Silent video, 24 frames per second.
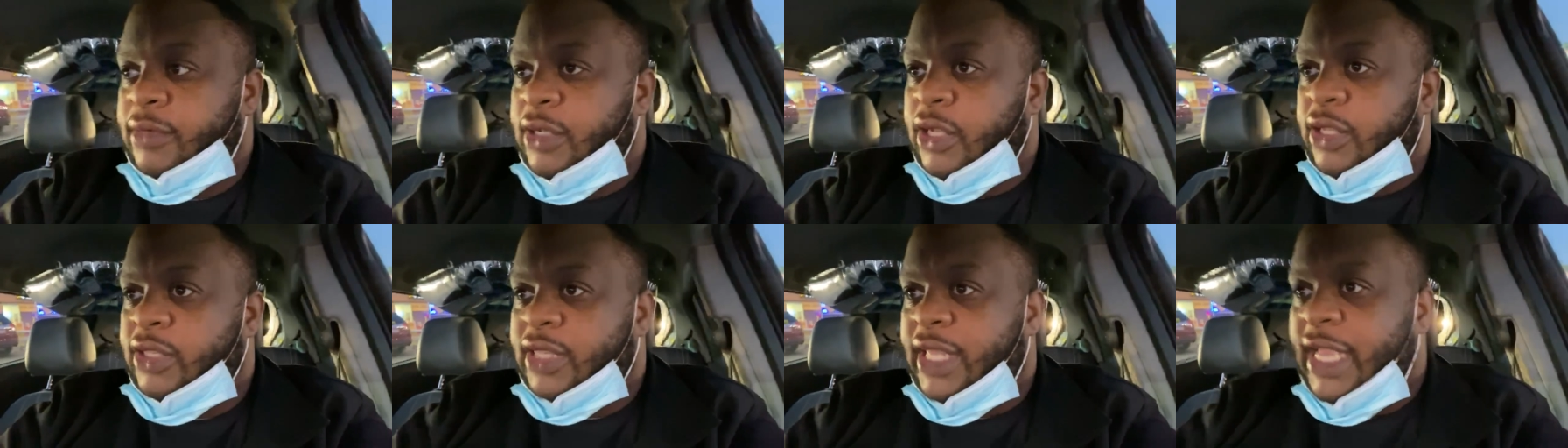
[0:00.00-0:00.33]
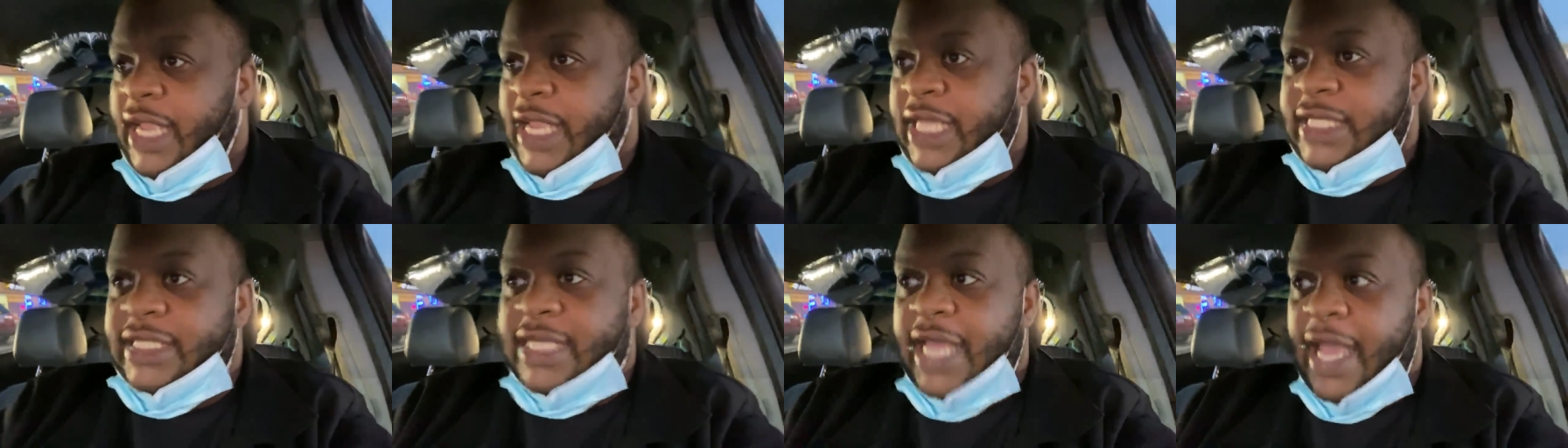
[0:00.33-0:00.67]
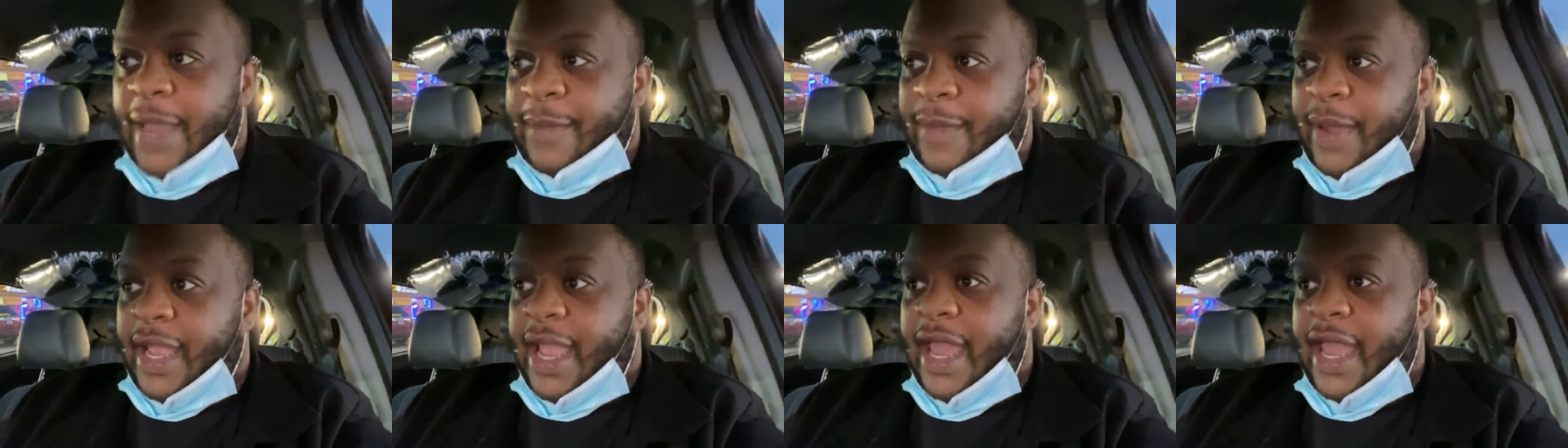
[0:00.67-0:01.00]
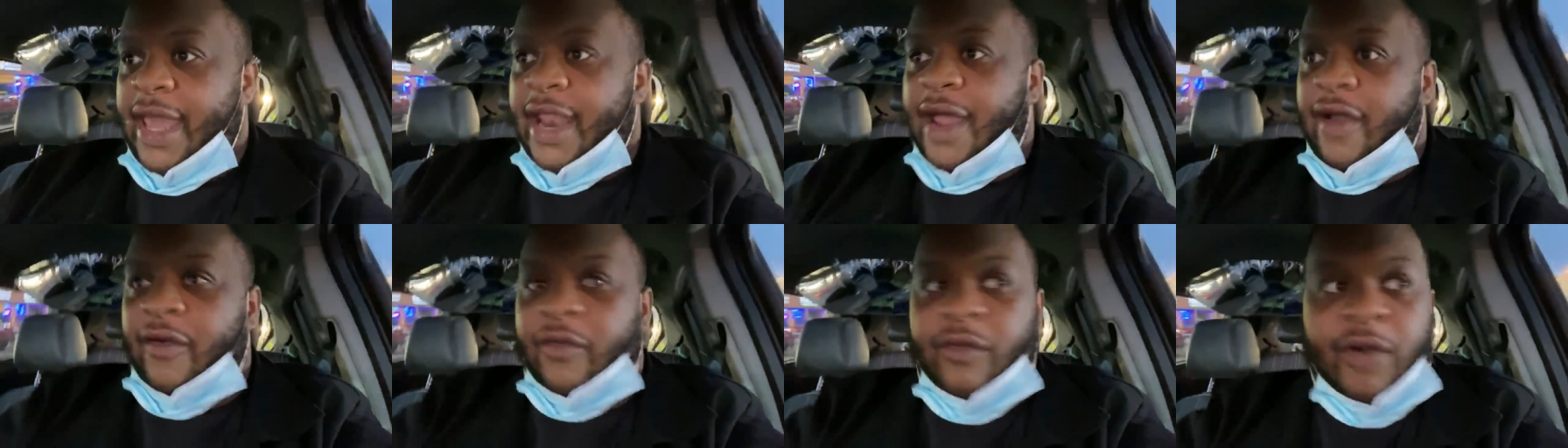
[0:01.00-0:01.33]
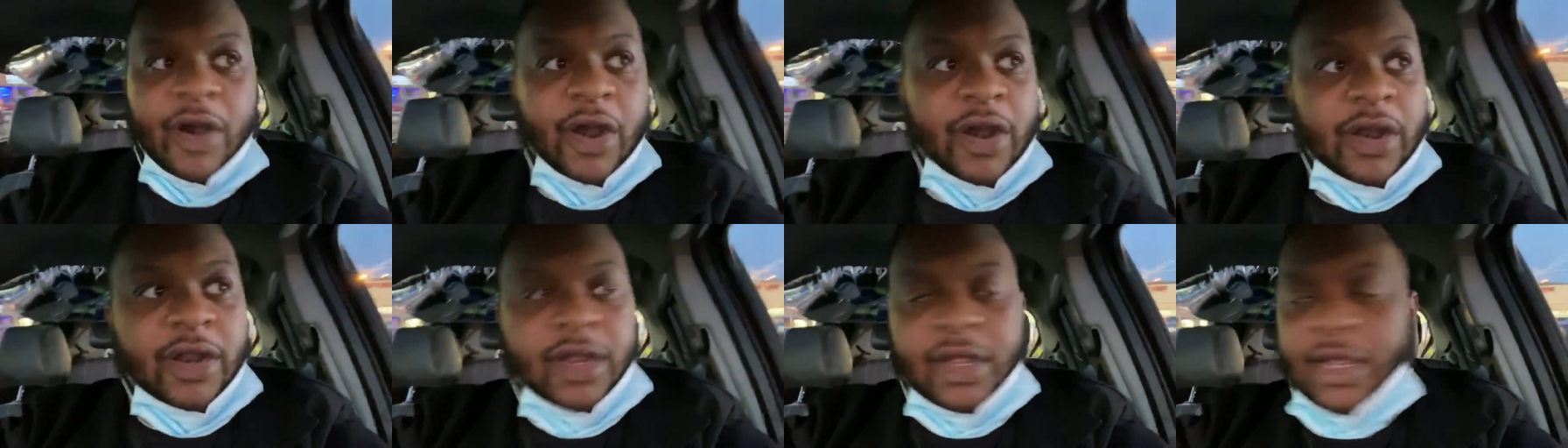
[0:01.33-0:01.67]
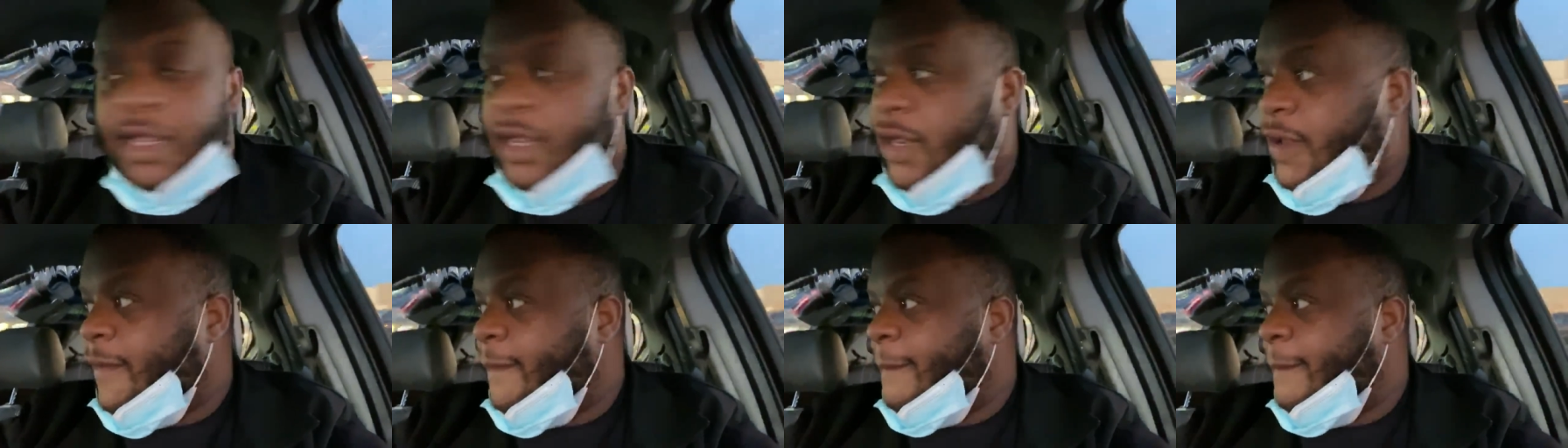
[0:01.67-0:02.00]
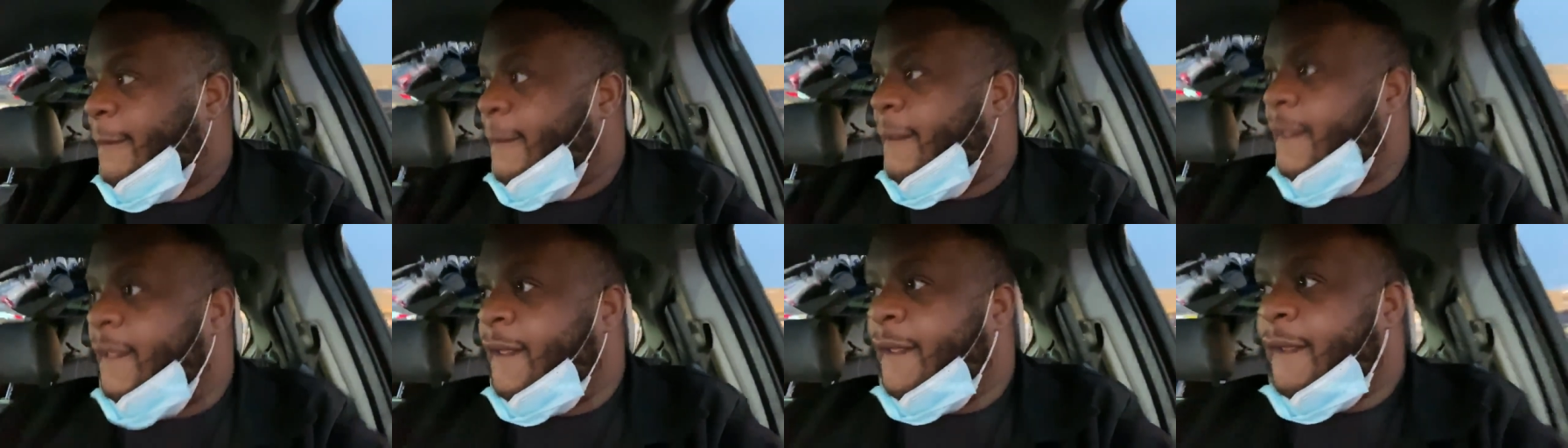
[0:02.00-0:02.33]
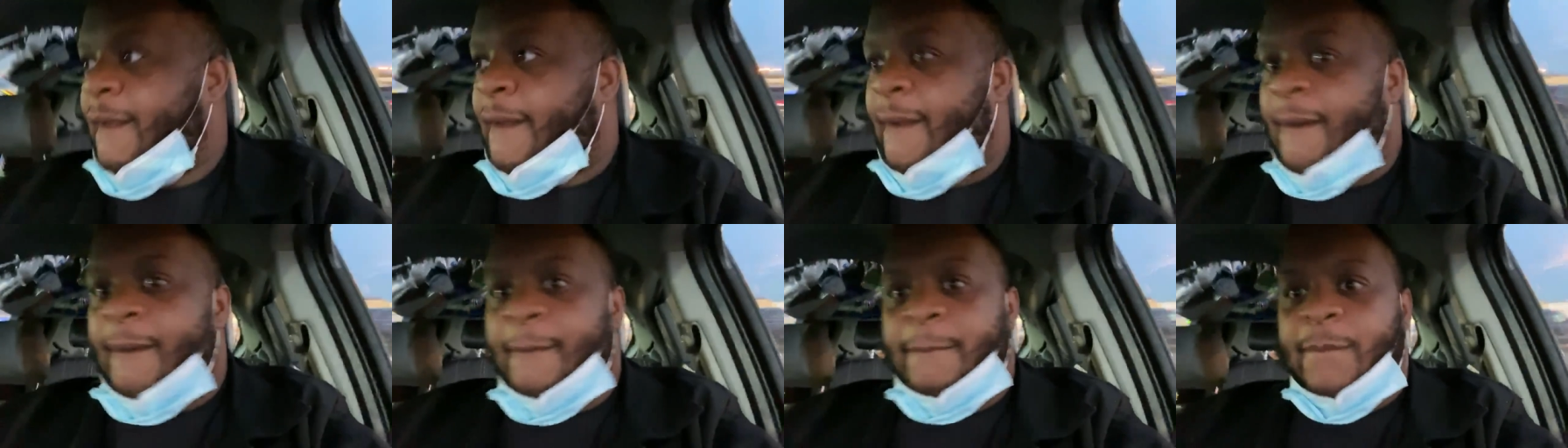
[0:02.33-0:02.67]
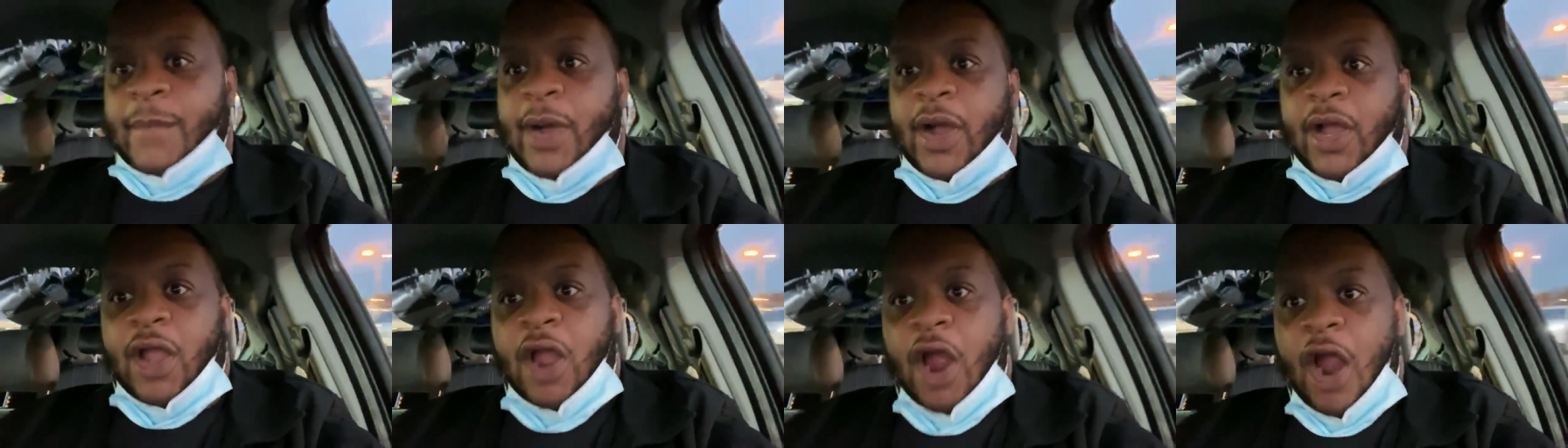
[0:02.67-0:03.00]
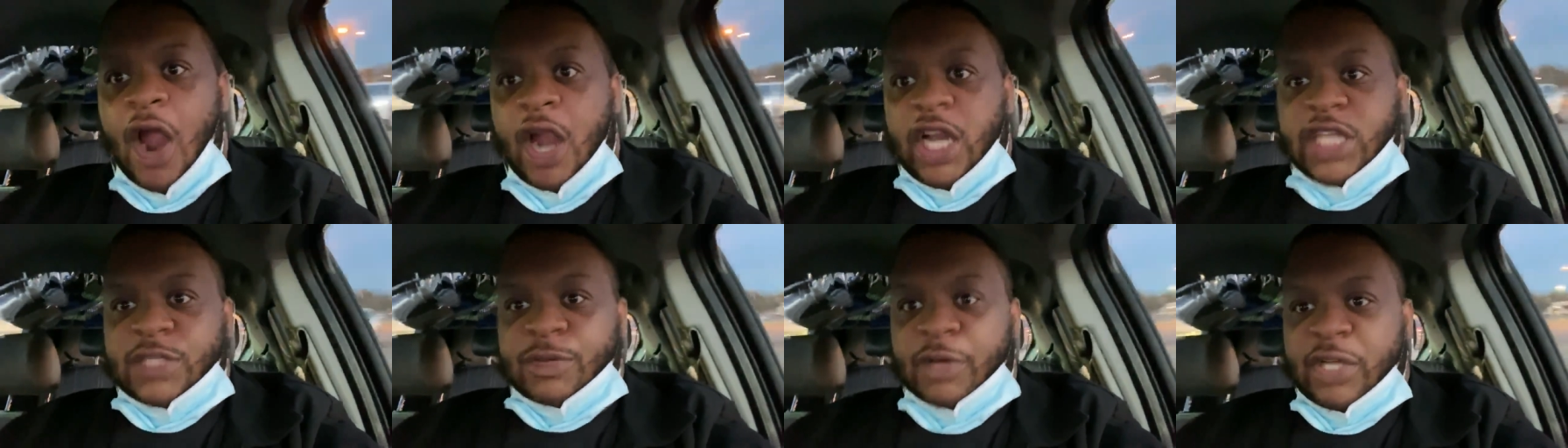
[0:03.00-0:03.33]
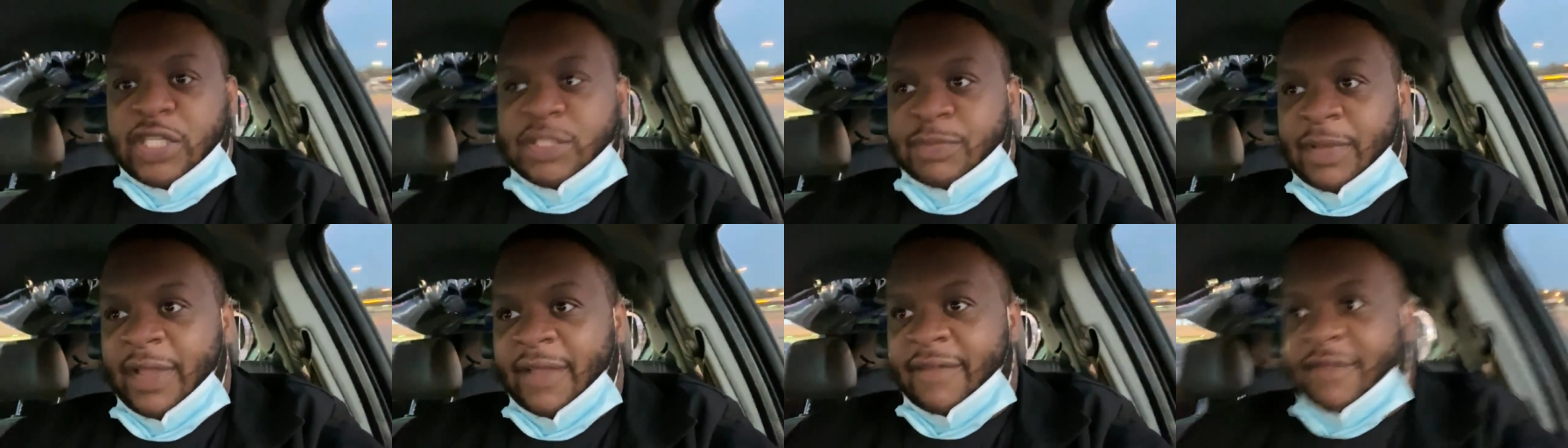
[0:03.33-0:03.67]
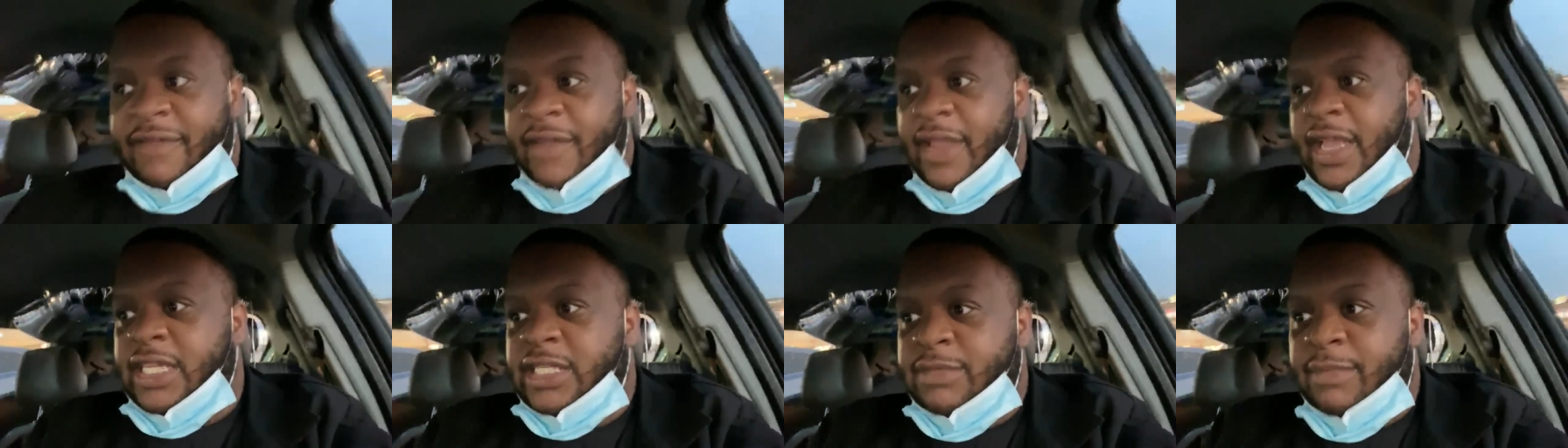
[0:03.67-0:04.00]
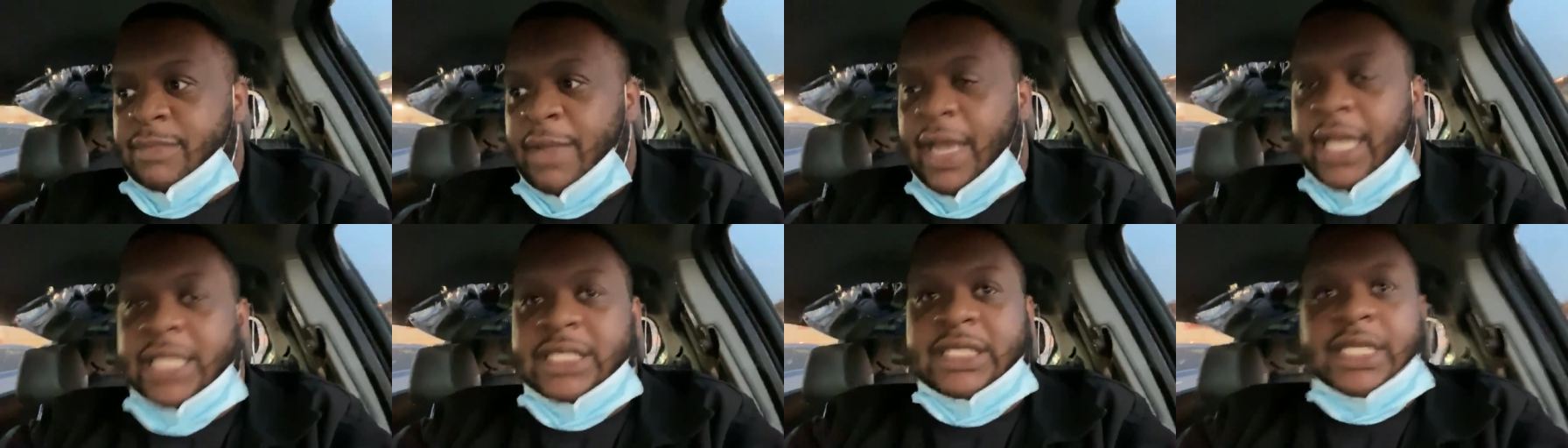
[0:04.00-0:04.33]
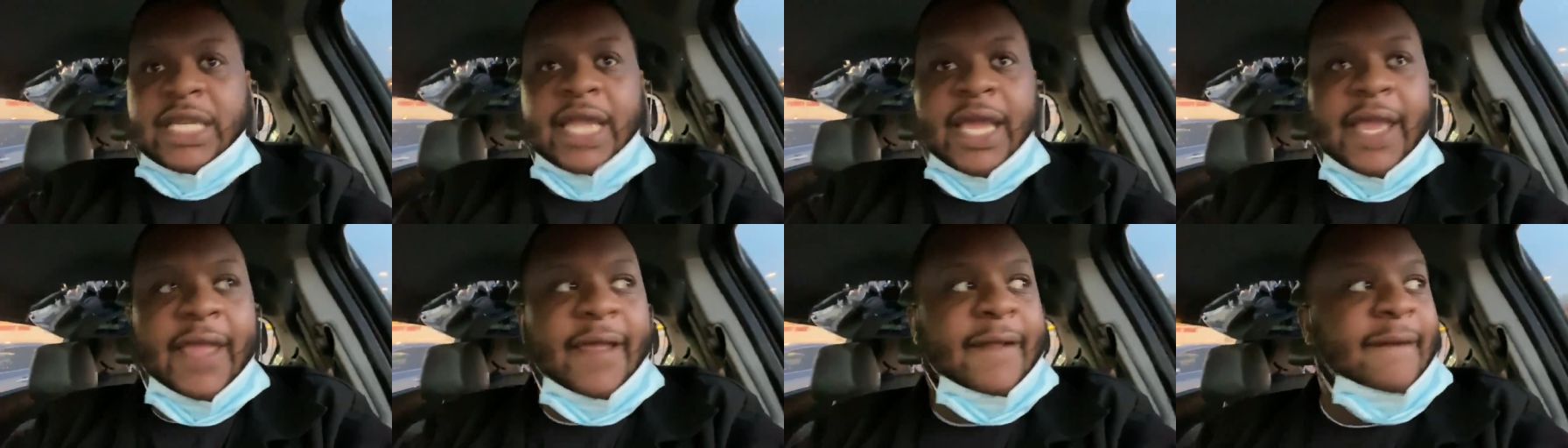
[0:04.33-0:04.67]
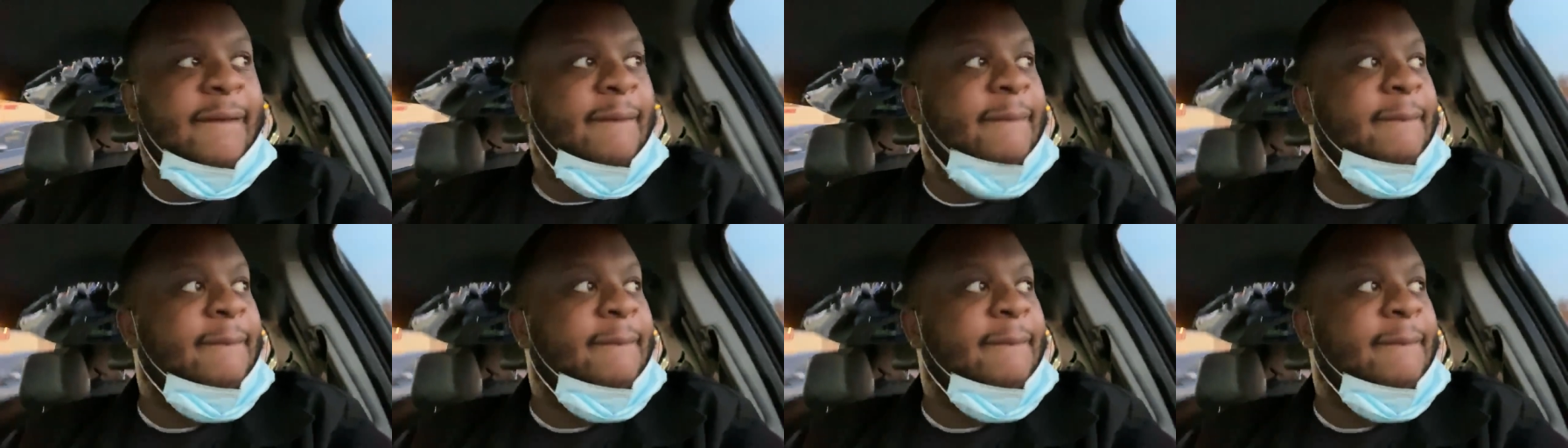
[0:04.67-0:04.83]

you know, things happen. I got out of work. My car is supposed to be fixed by today,